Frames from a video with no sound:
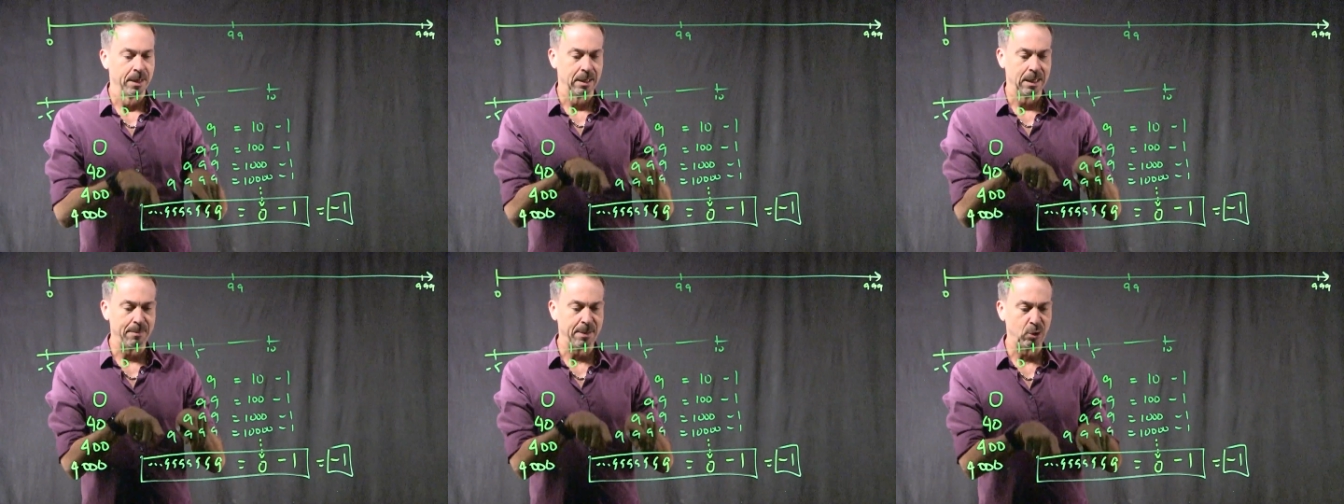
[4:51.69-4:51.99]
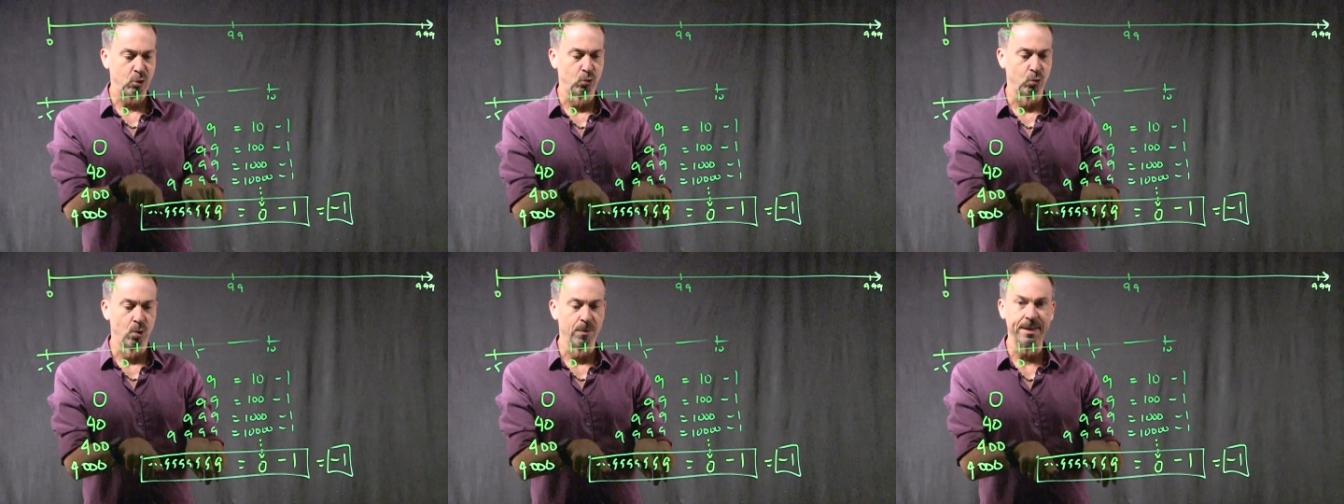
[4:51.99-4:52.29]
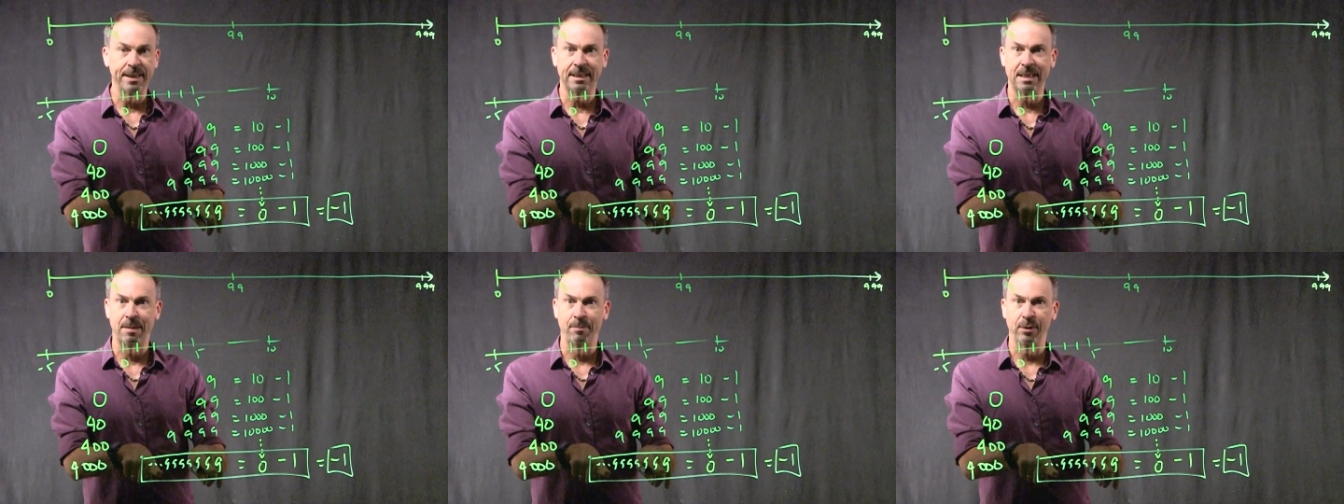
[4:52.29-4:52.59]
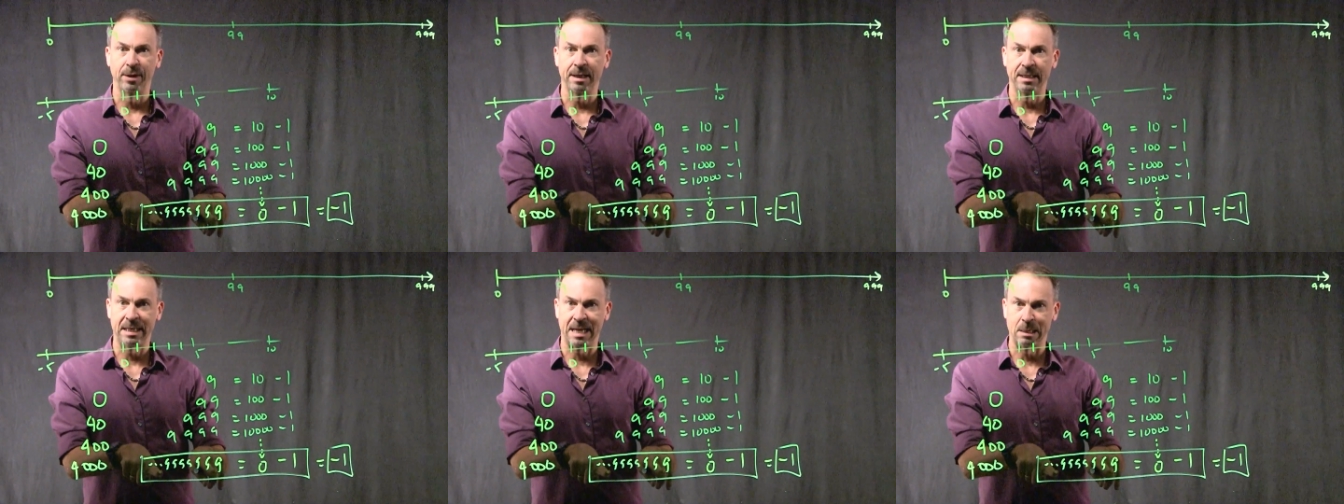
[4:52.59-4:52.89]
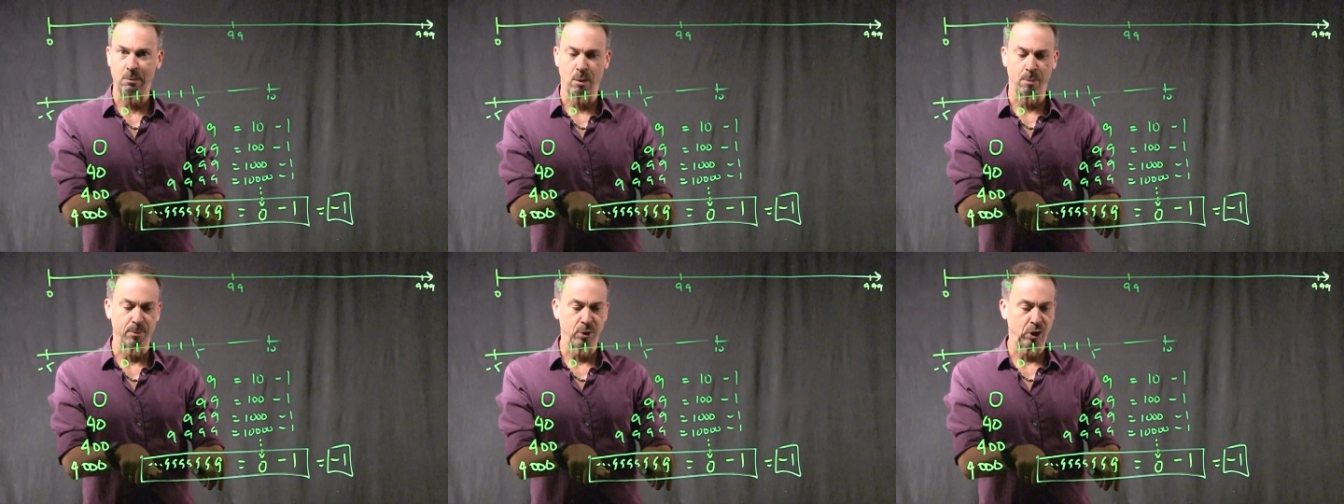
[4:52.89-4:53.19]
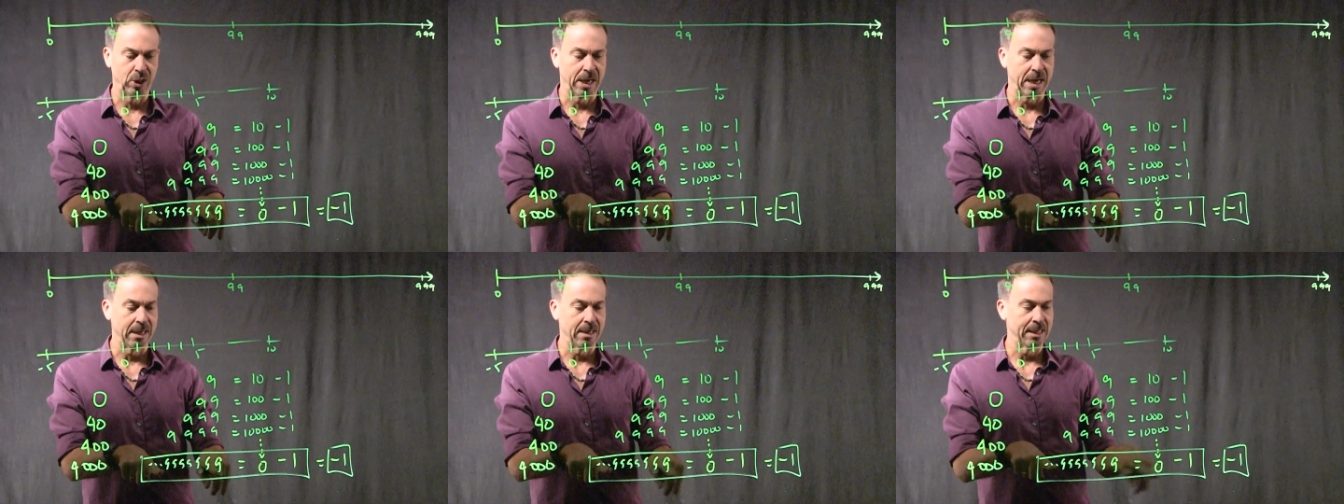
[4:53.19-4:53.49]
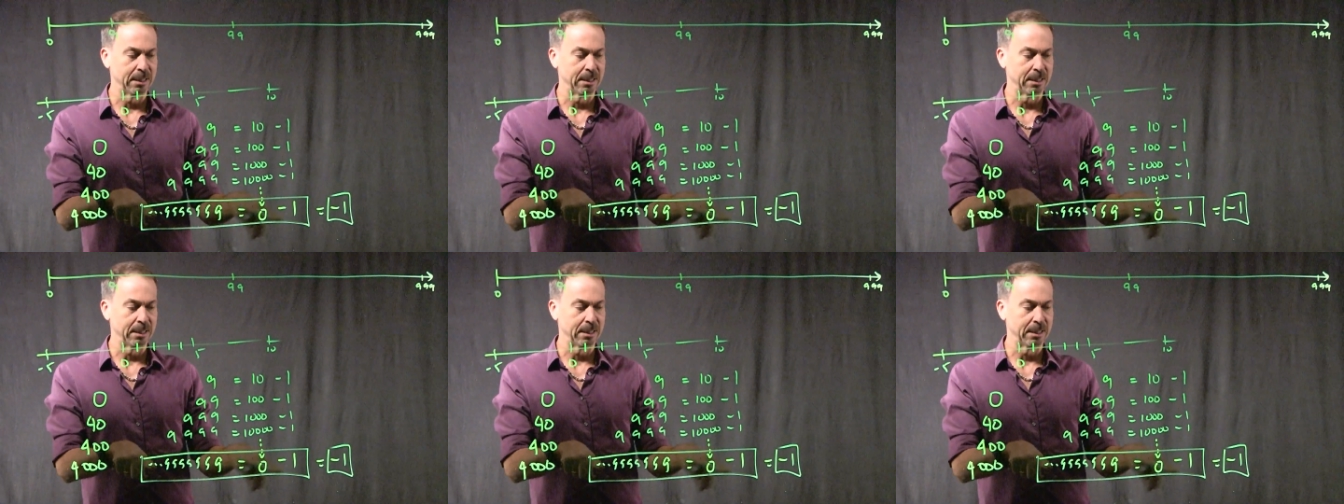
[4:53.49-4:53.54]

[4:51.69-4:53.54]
Let me draw this number in a 10-1 machine.